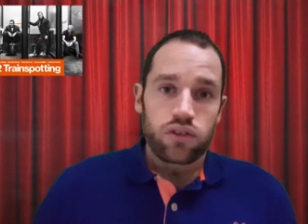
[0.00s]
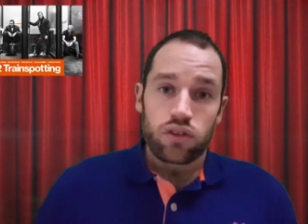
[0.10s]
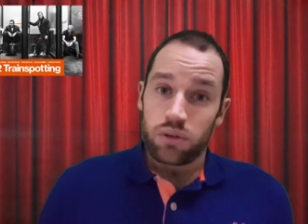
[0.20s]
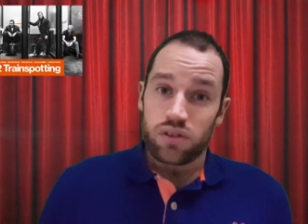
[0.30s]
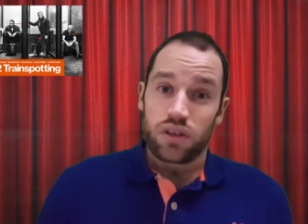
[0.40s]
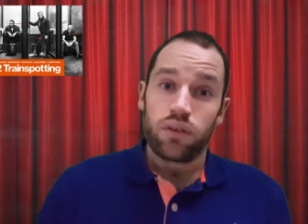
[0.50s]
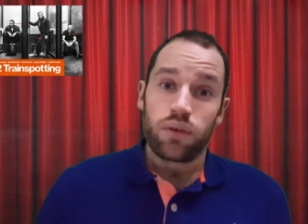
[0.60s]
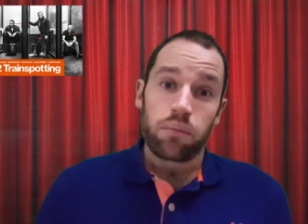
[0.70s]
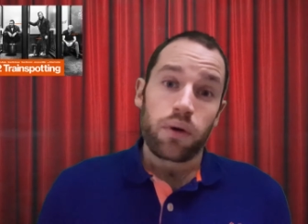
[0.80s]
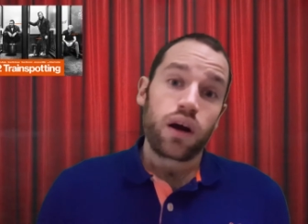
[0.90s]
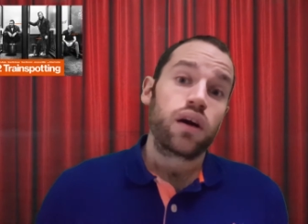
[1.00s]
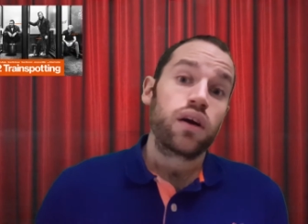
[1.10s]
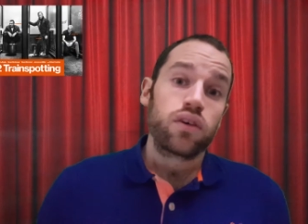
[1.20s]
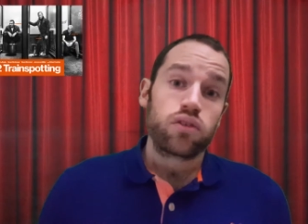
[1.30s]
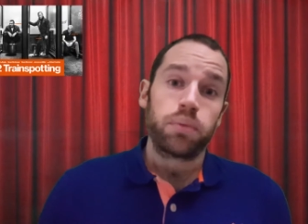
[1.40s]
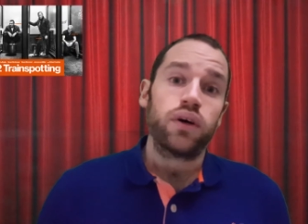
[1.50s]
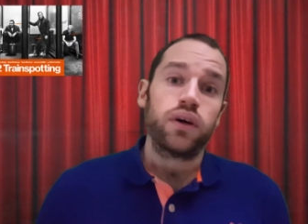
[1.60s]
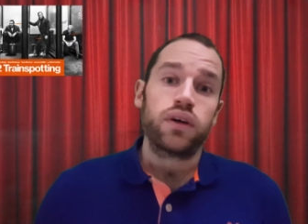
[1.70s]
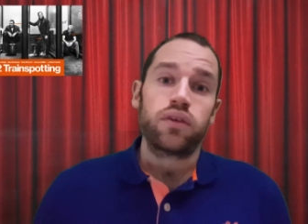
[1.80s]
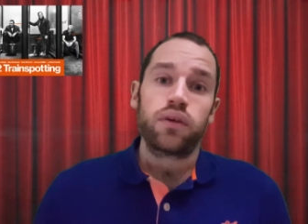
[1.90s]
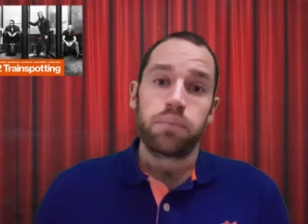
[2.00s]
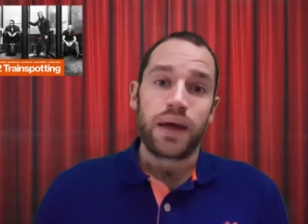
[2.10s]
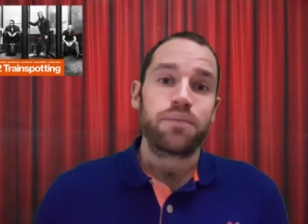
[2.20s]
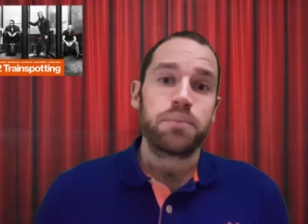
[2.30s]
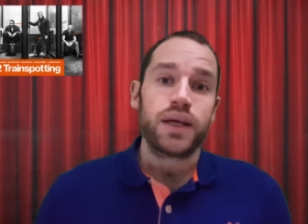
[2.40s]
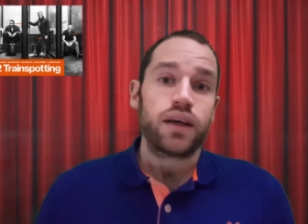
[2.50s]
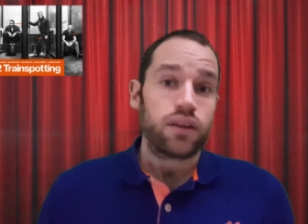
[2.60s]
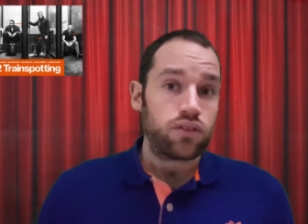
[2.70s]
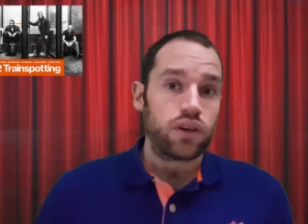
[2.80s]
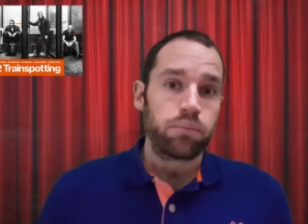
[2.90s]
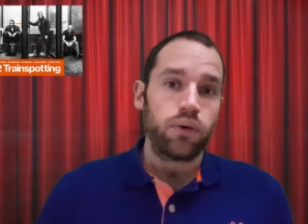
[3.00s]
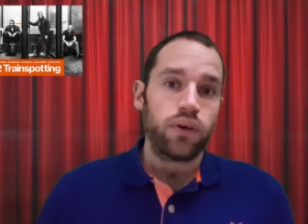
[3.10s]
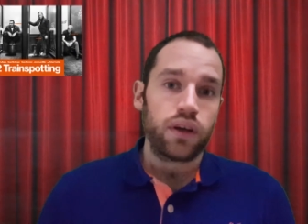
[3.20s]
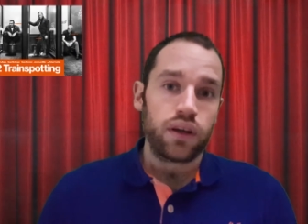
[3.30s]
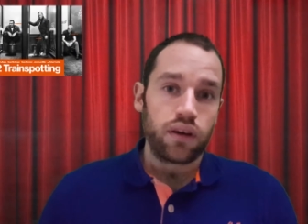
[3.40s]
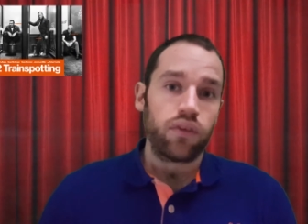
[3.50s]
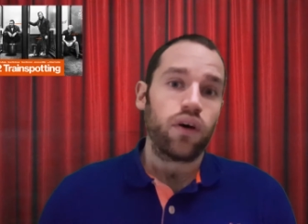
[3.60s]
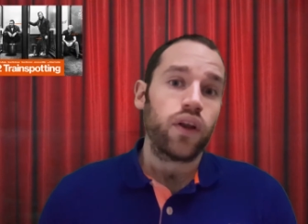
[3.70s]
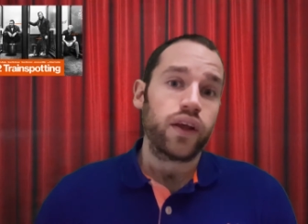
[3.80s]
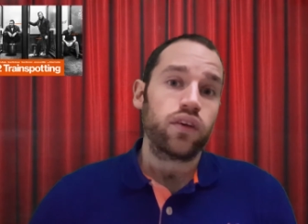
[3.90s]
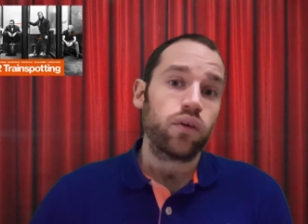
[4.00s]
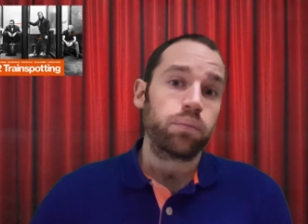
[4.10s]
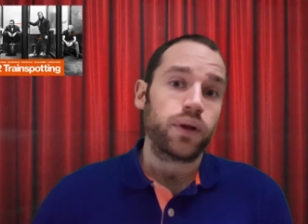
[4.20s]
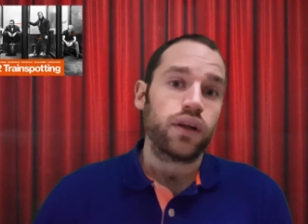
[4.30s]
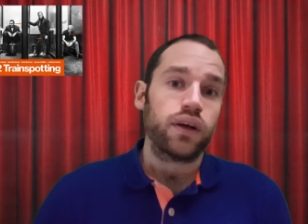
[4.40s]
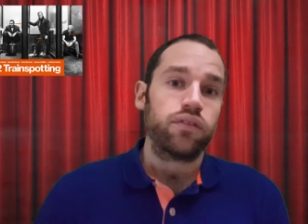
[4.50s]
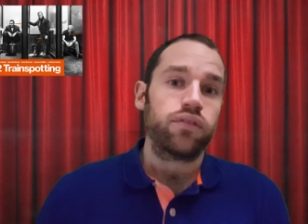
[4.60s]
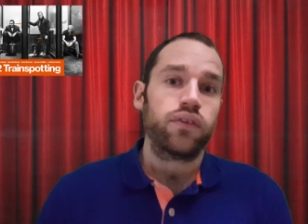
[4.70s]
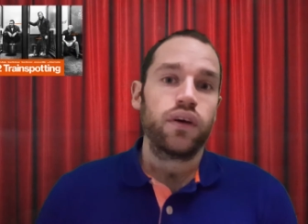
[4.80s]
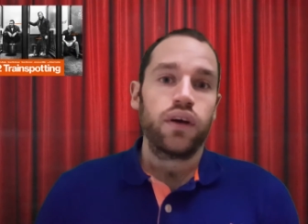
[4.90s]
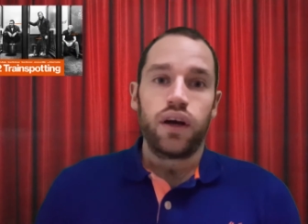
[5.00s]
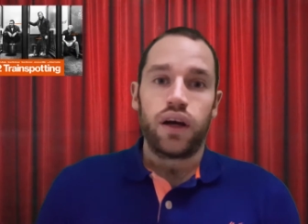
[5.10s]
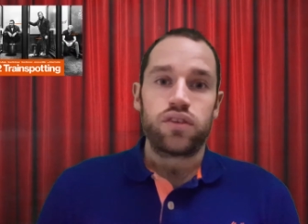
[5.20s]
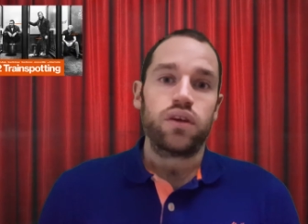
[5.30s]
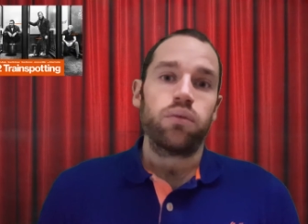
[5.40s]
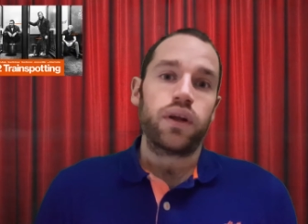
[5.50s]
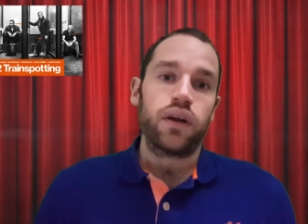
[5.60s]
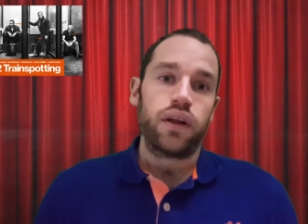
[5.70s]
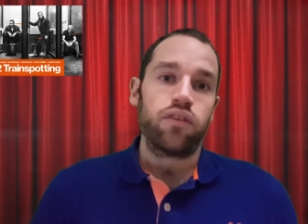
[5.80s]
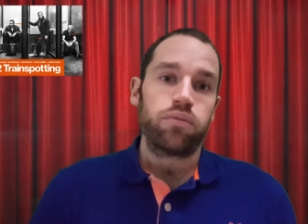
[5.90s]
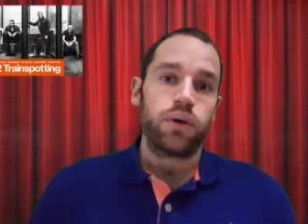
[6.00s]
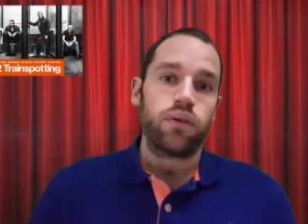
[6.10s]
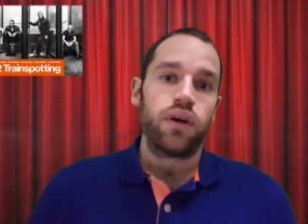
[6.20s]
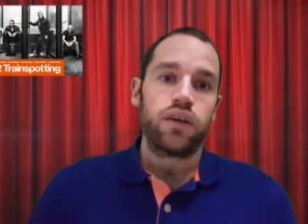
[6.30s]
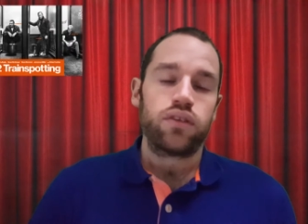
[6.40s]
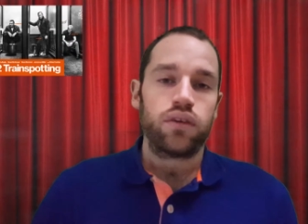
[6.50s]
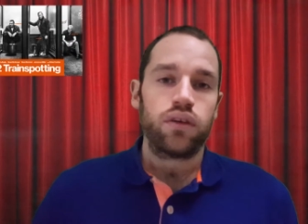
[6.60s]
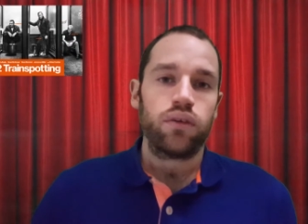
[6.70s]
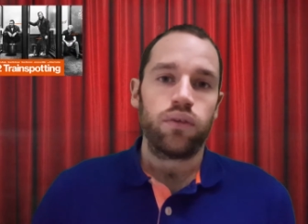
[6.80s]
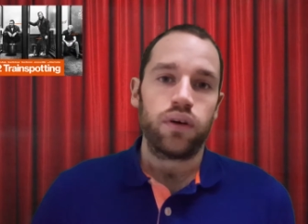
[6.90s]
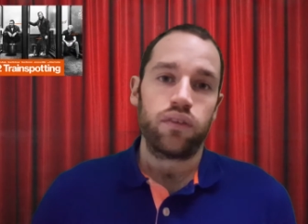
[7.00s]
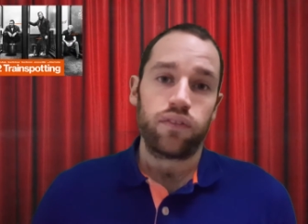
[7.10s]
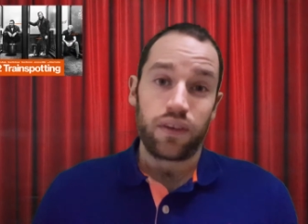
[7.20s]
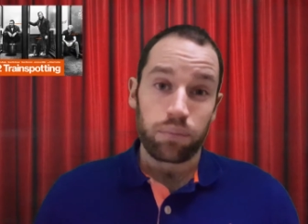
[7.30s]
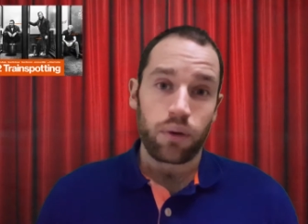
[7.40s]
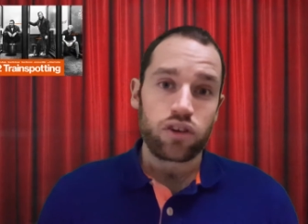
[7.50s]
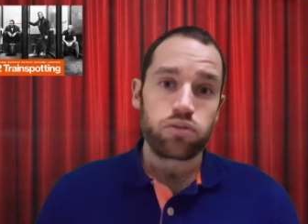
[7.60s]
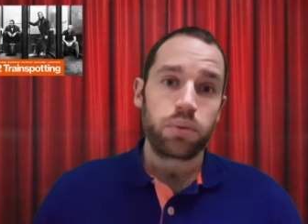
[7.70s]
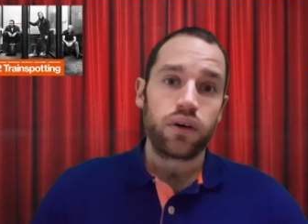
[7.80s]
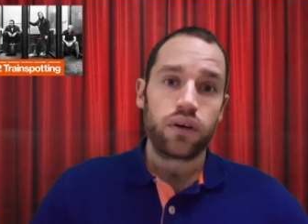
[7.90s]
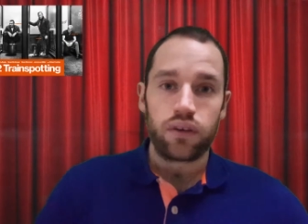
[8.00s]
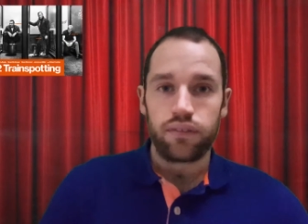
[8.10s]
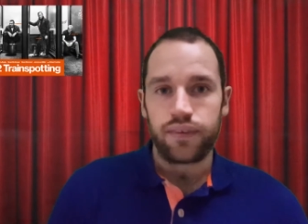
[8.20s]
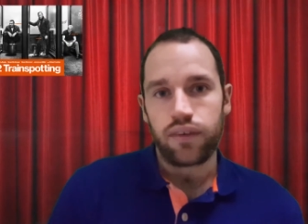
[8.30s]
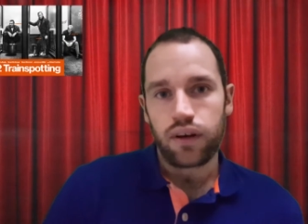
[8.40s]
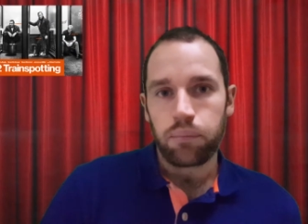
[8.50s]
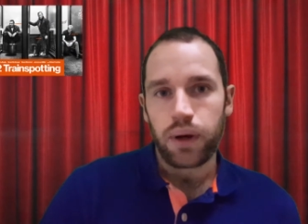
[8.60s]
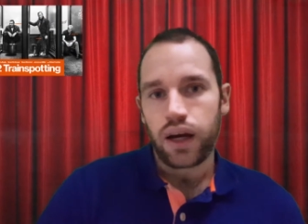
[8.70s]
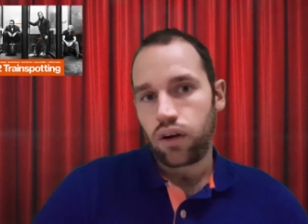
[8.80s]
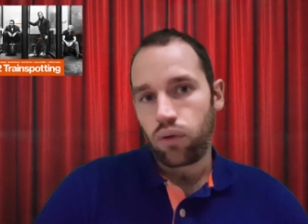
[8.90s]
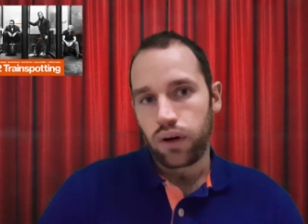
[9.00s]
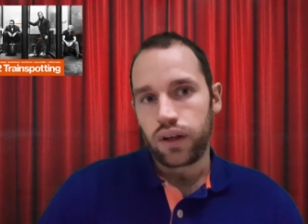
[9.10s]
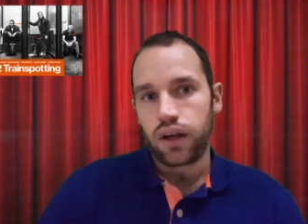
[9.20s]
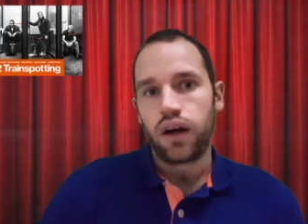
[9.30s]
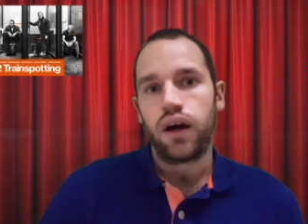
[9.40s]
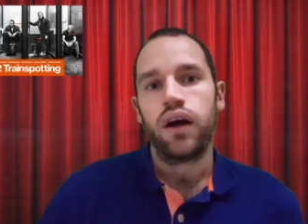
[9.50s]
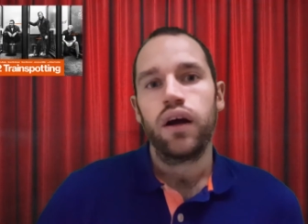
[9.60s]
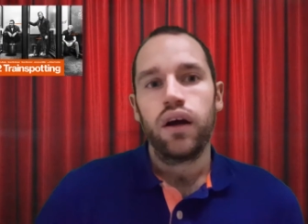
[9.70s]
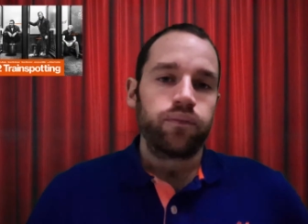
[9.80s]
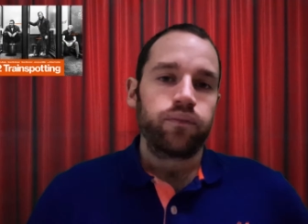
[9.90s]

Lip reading: So we see where Mark, Spud, Begbie and Sick Boy have all ended up in life, and see whether they've progressed, whether they've prospered or they've gone back or where they are,